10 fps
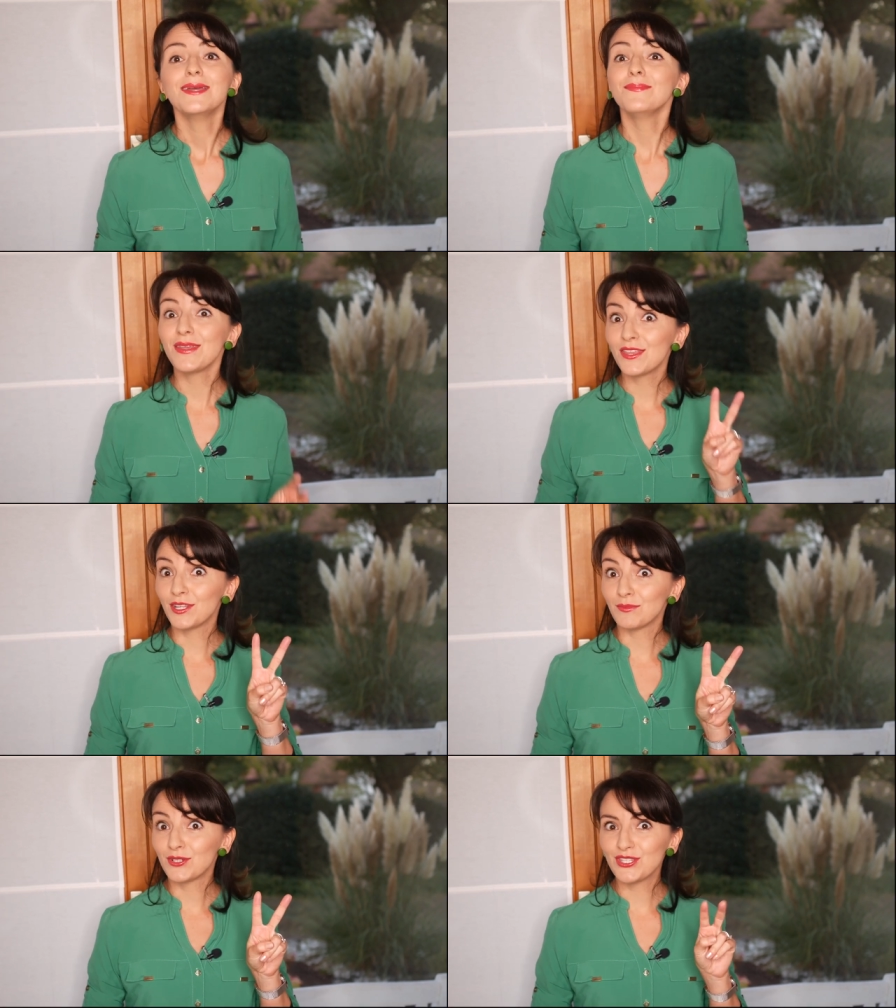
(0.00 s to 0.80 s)
Myth
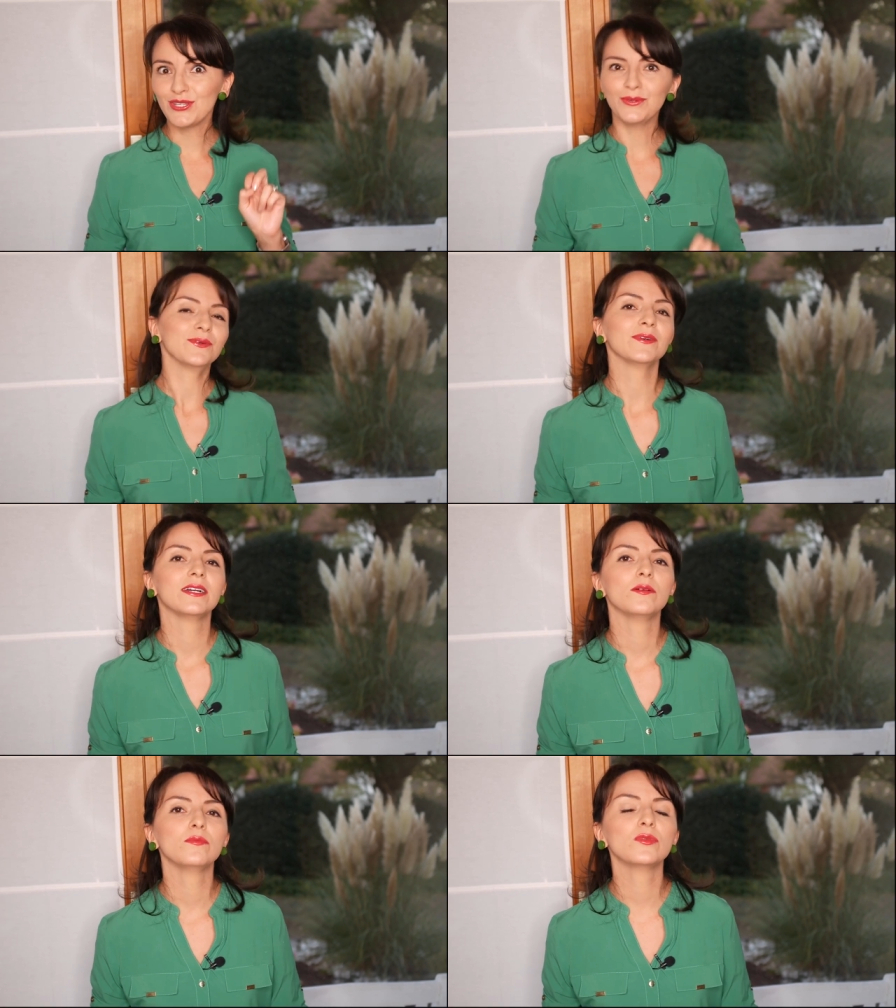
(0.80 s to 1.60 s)
number two
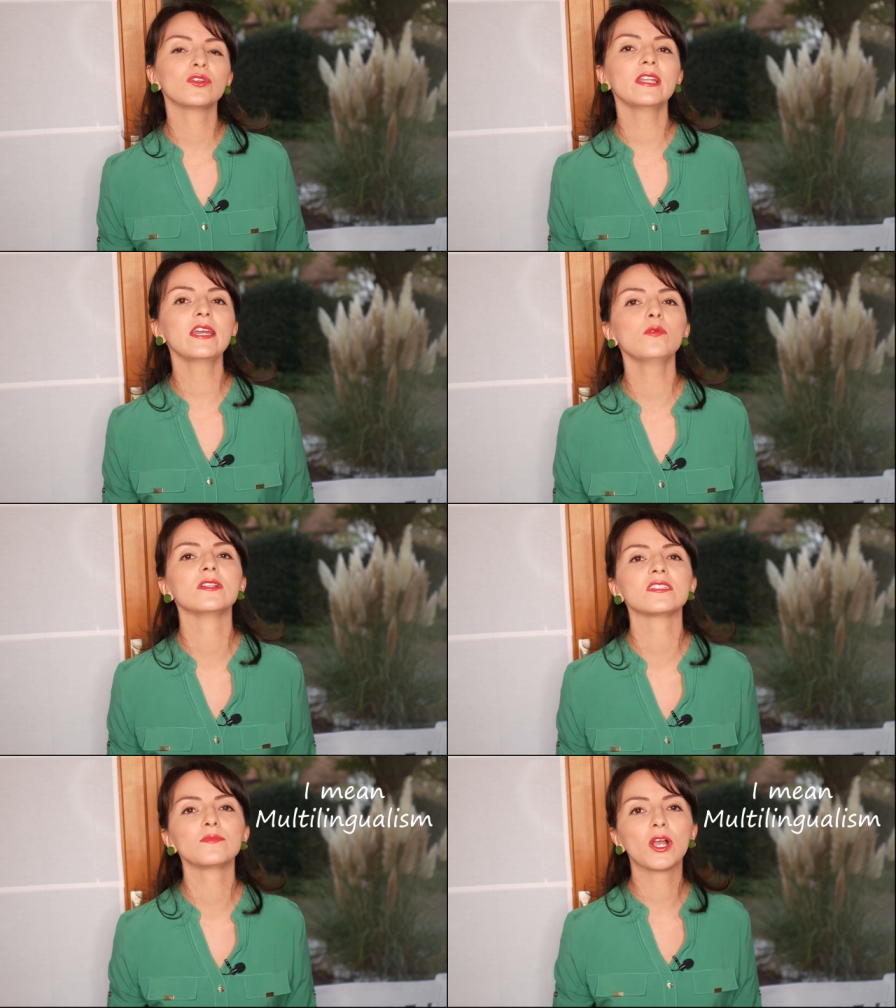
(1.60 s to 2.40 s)

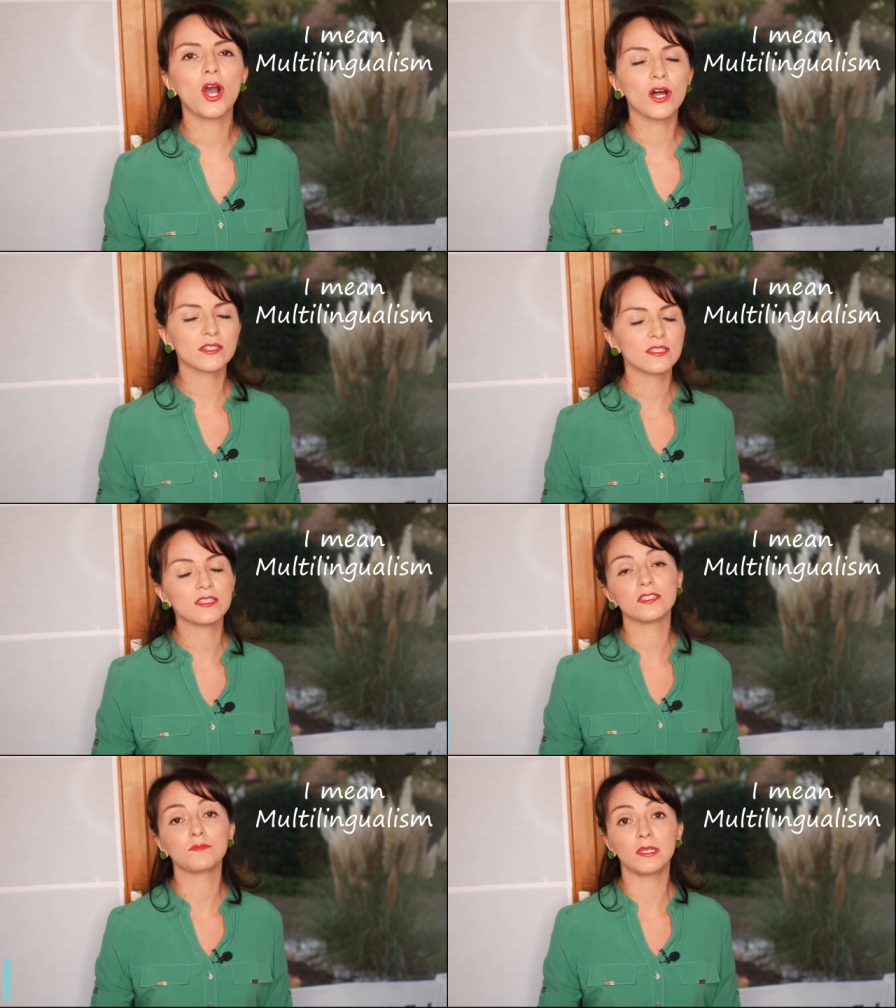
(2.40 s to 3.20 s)
monolingualism causes
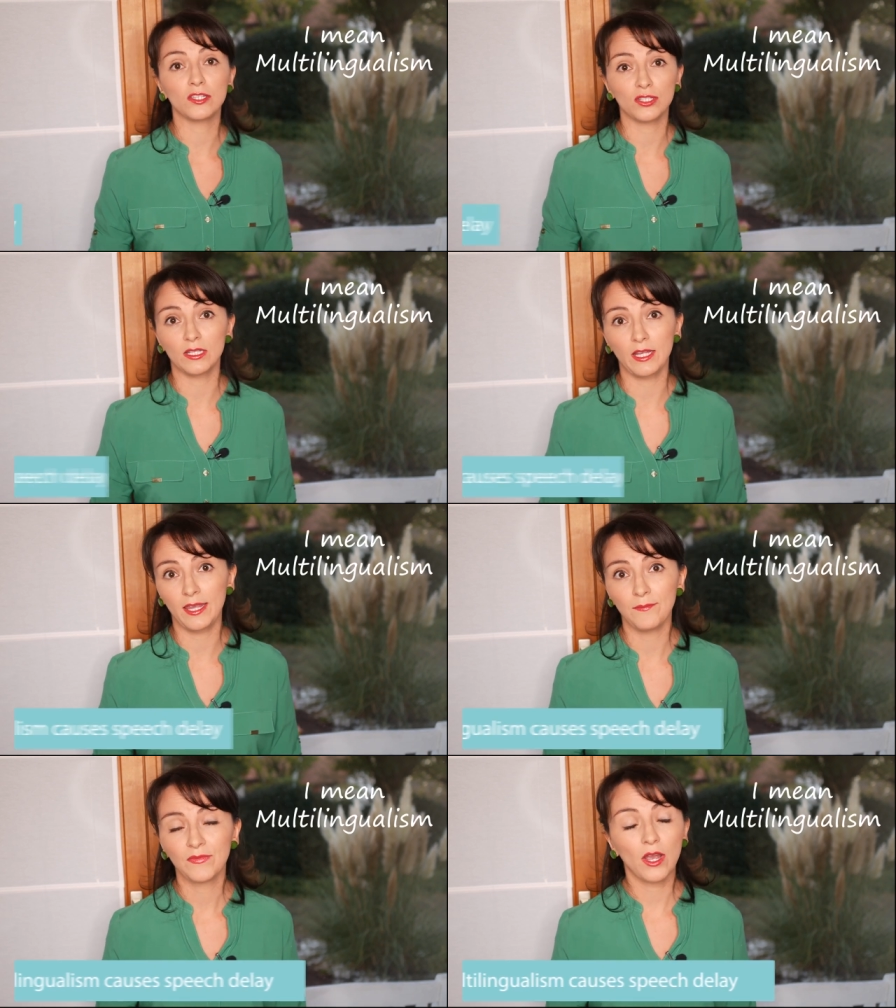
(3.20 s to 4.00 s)
speech
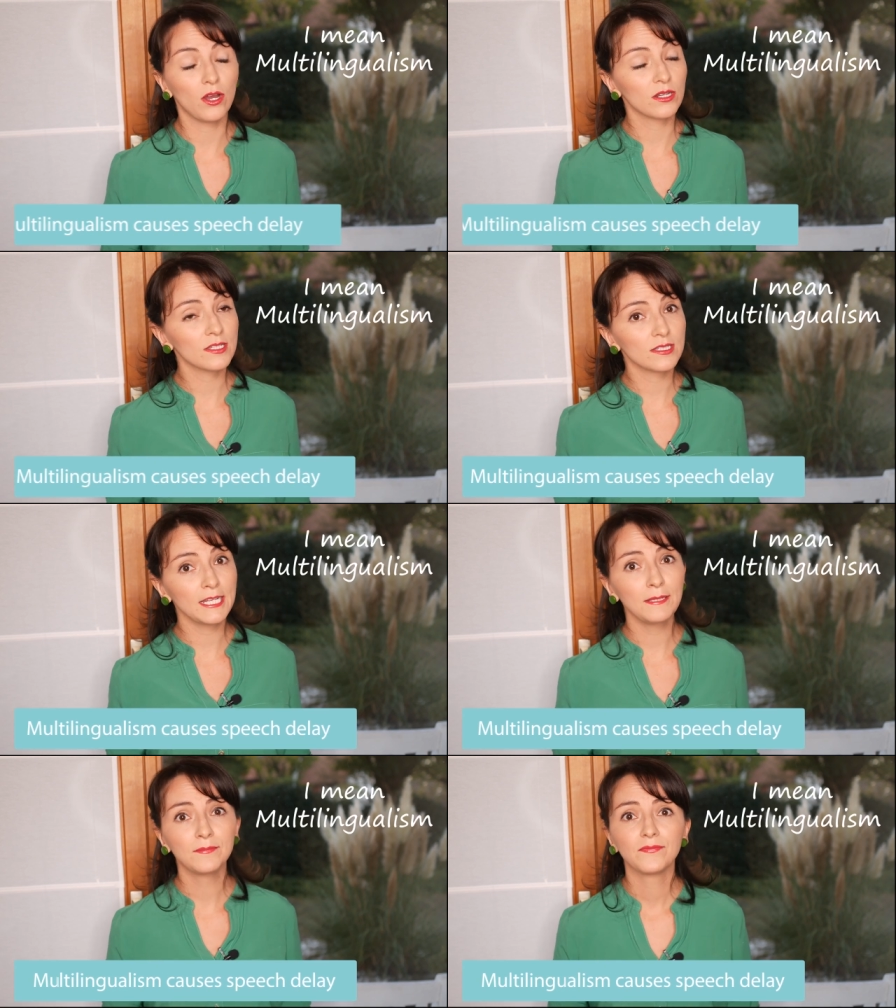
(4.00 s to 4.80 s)
delay.
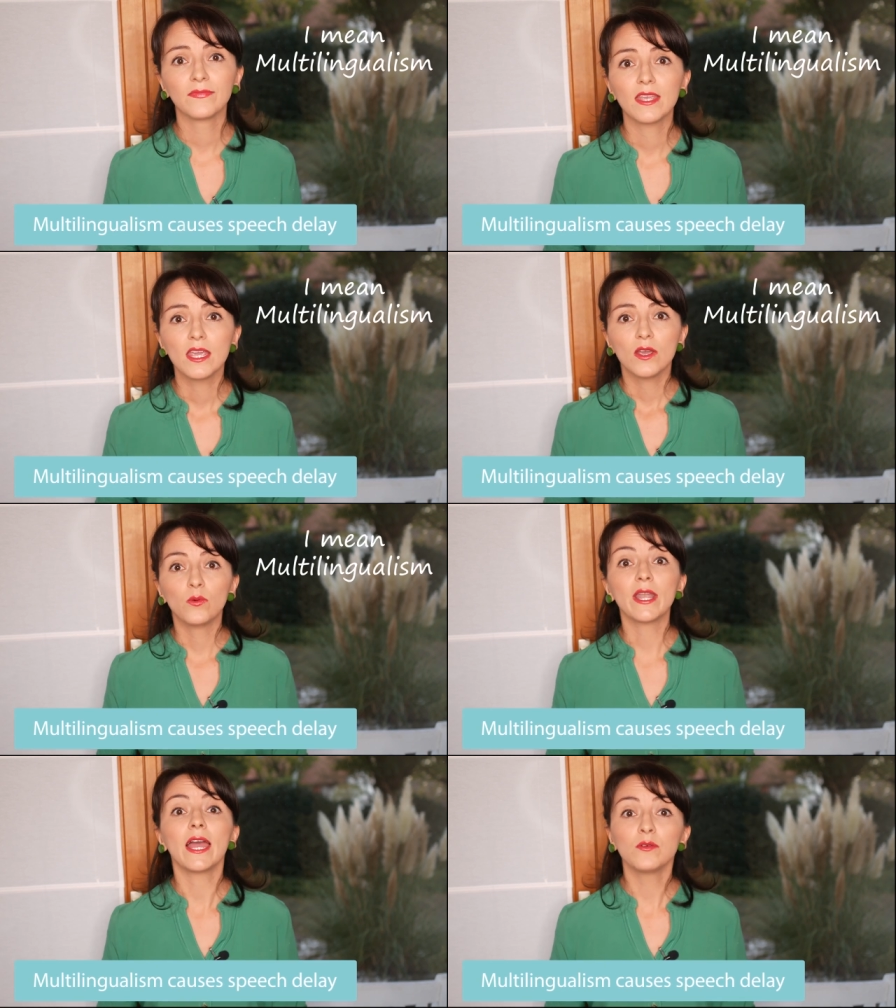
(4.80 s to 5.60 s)
Honestly,
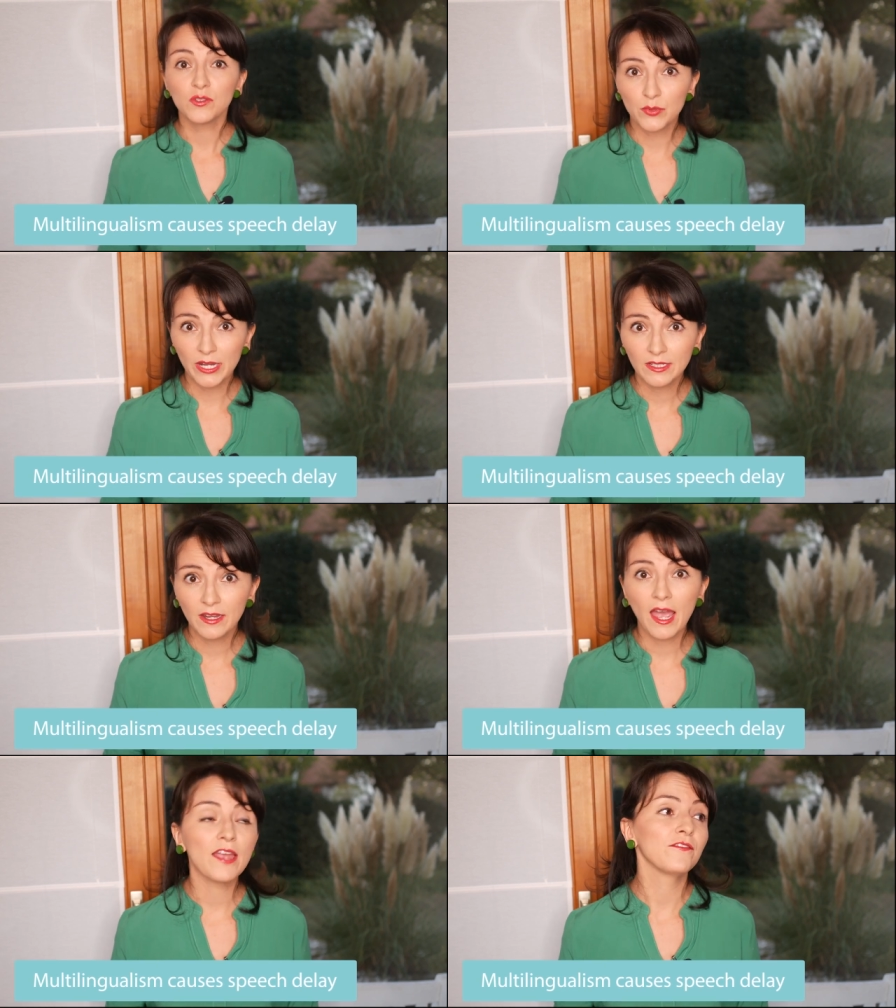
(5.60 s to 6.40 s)
when I was
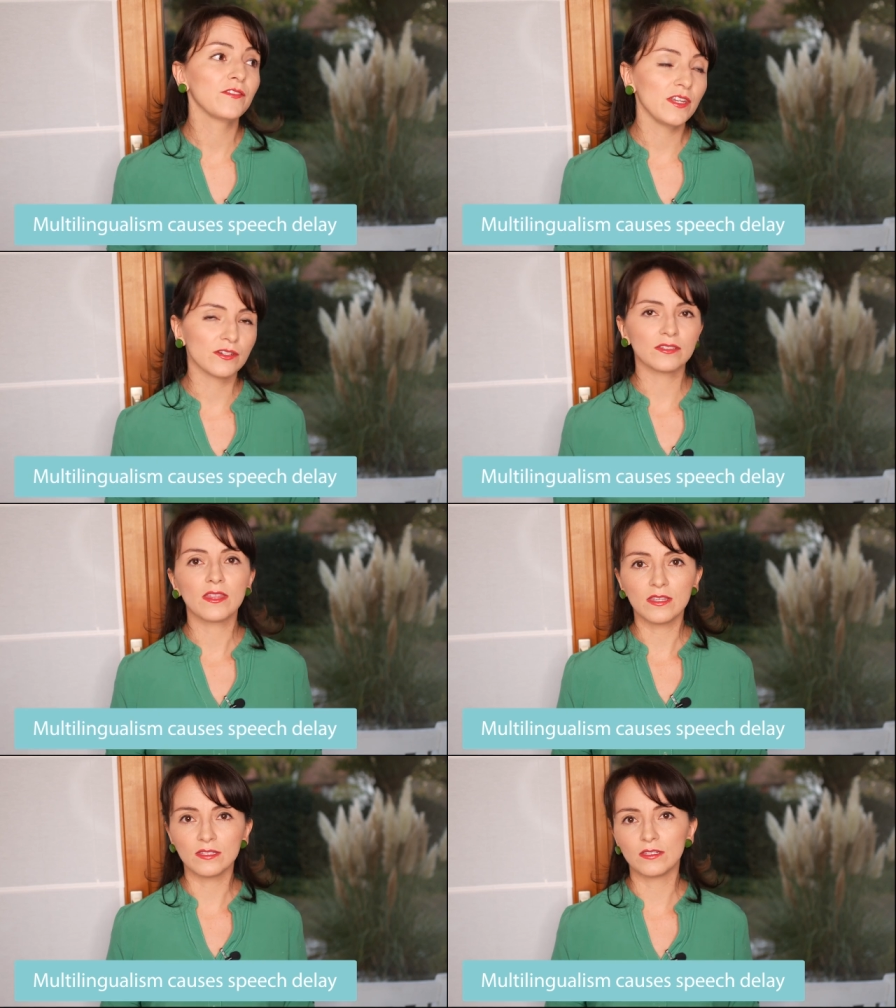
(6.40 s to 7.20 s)
pregnant, I feared
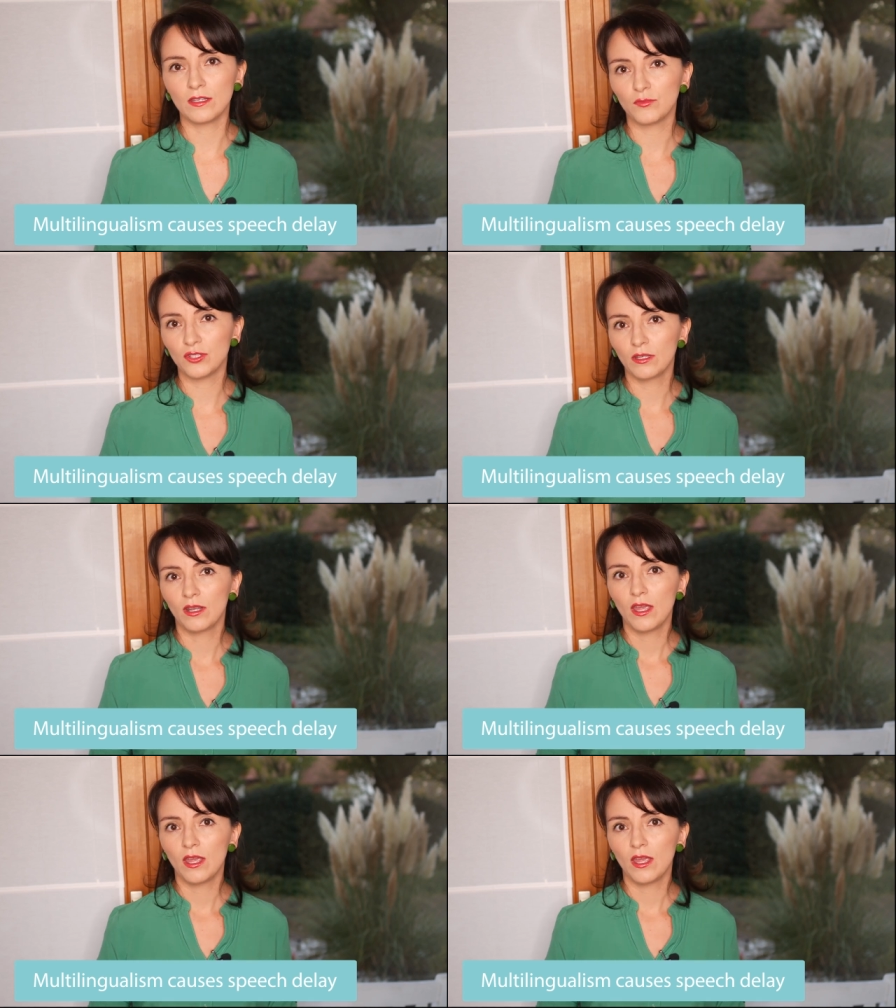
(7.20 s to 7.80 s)
this assumption.